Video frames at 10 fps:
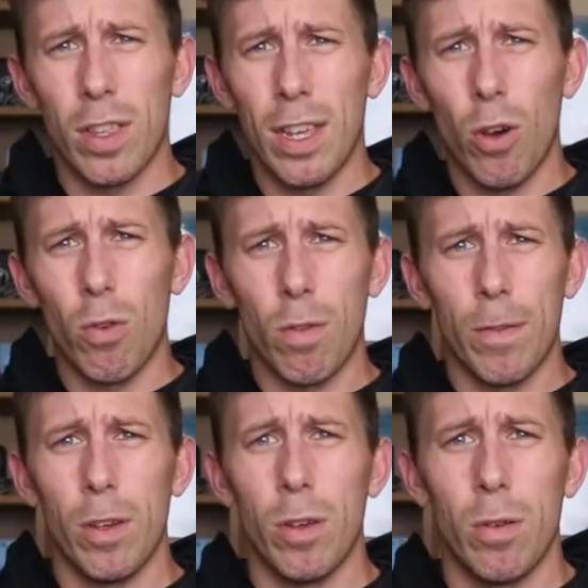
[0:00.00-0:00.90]
the On
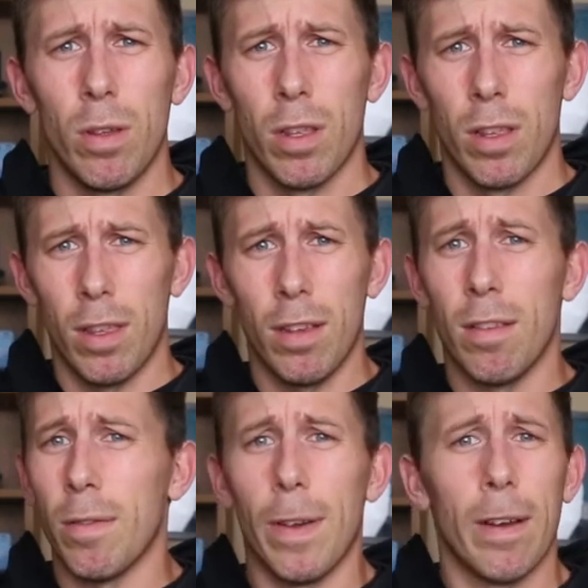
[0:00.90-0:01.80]
review, this
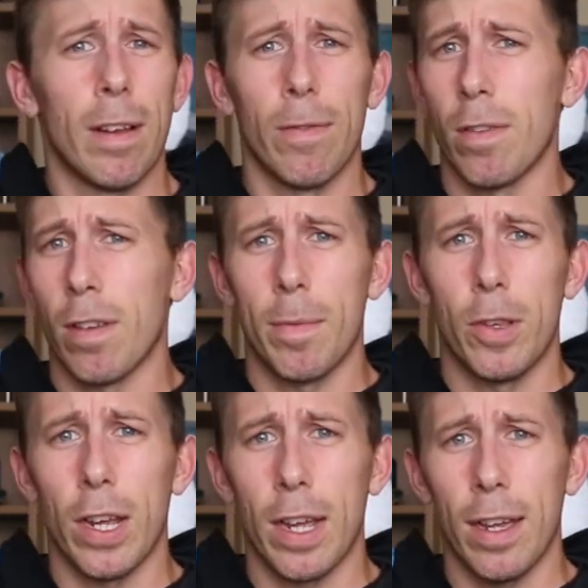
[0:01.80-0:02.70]
is a very different type of
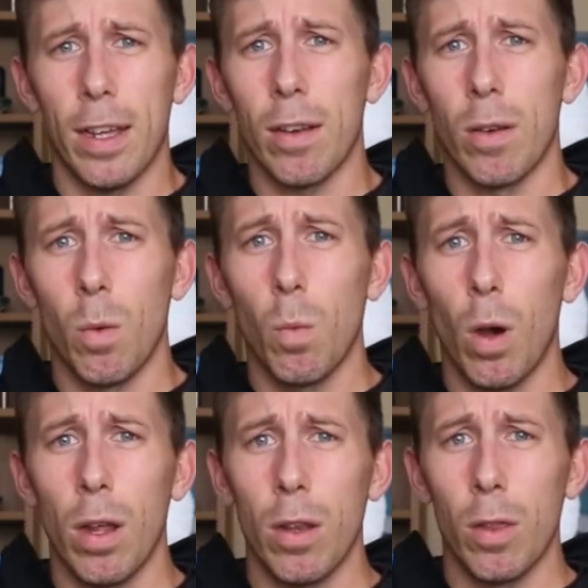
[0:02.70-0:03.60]
jacket.
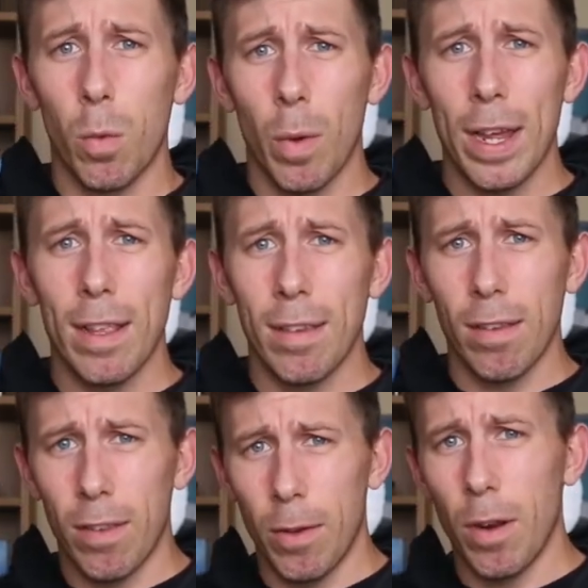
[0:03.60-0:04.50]
One, the weight
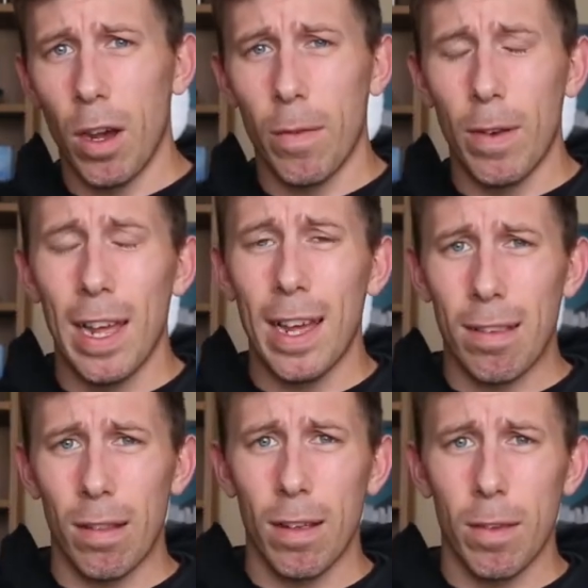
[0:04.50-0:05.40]
is 2.5 layer,
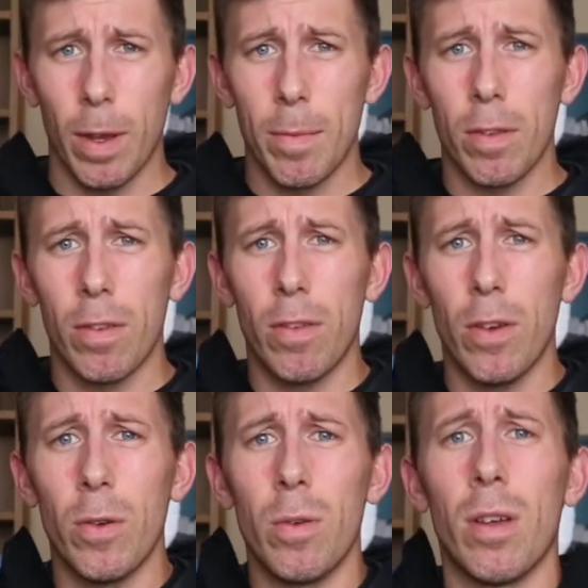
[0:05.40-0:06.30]
it's lighter weight, but
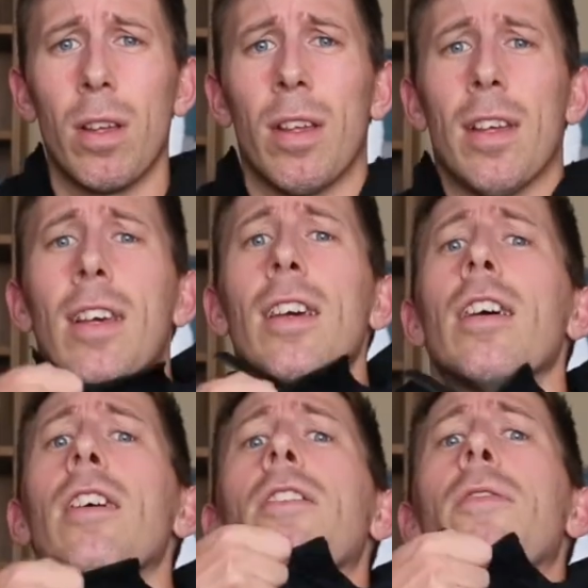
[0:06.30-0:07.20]
two,
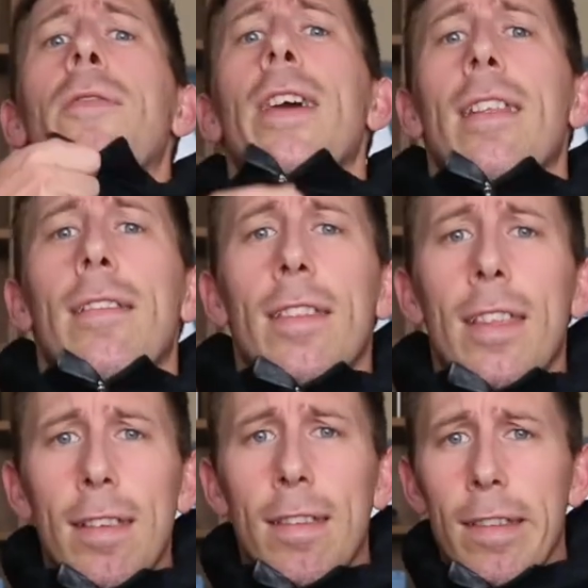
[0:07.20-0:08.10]
the fit.
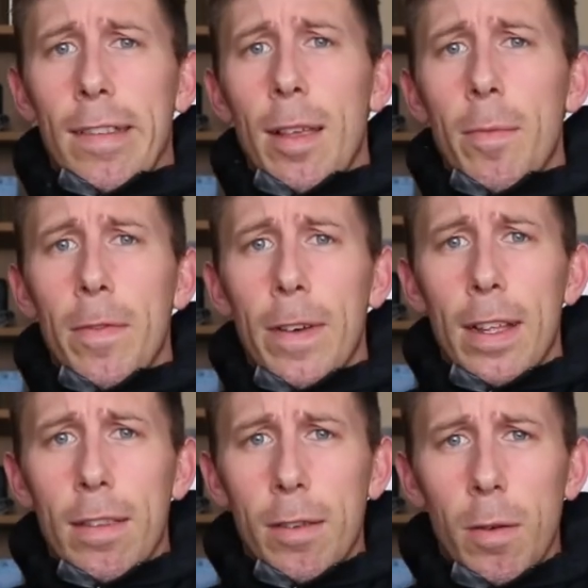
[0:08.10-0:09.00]
This is a slim
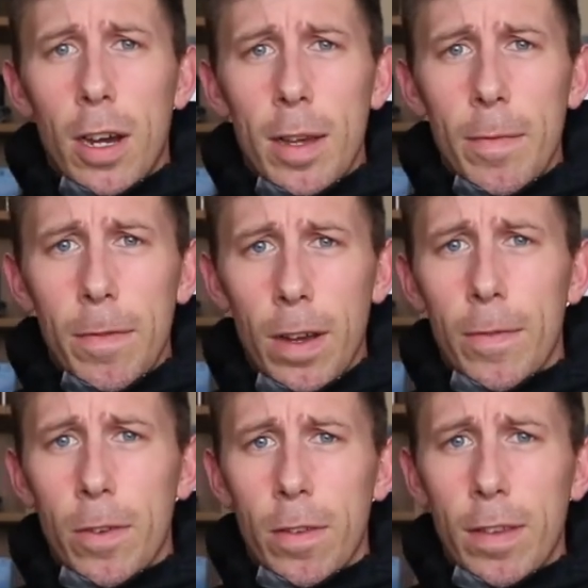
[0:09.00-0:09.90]
fit. So I'm
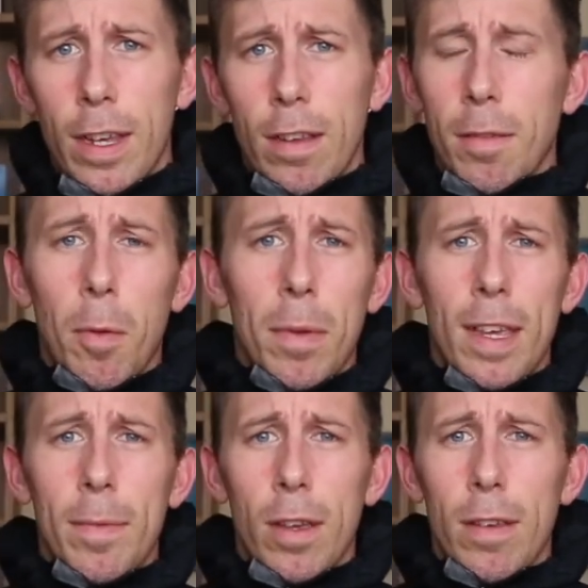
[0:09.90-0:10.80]
5'6", I'm on my
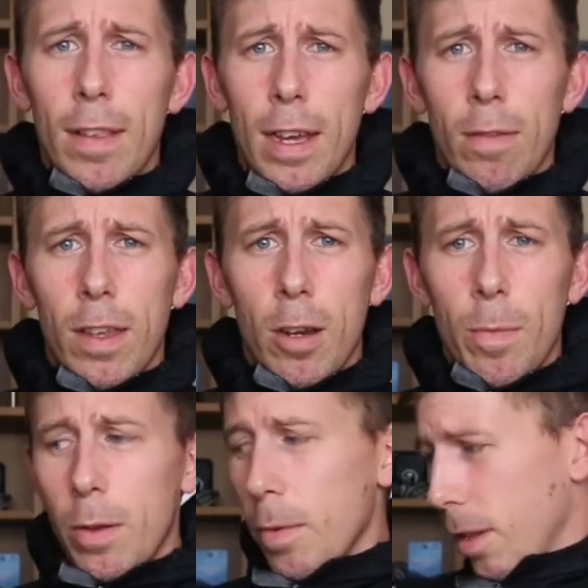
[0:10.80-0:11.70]
tiptoes now to
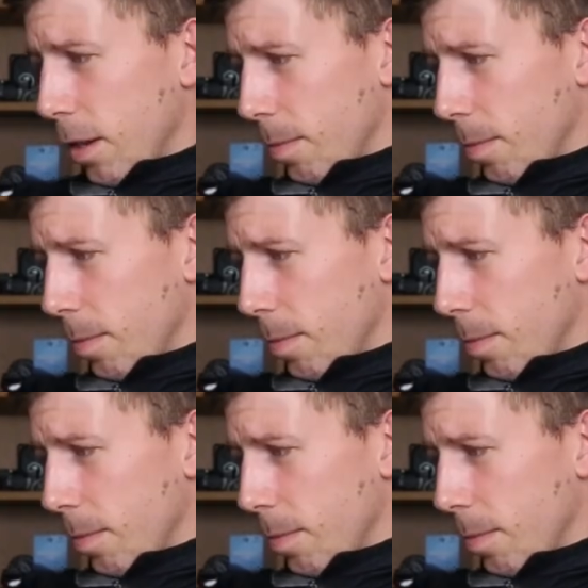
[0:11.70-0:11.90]
help you with